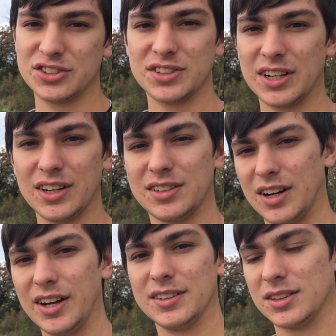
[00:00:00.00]
just to get it
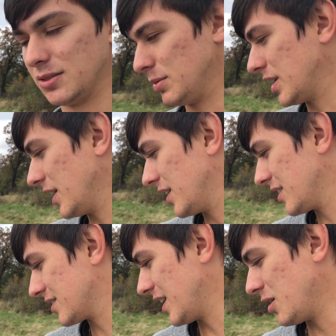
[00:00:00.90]
done,
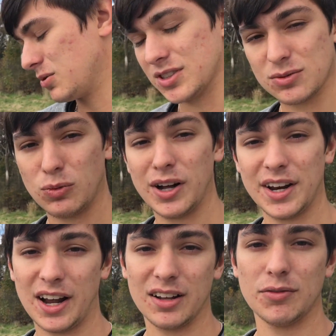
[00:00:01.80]
because that was
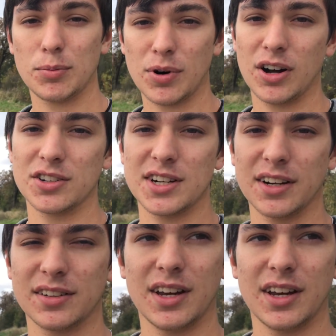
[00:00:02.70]
one hell of a project.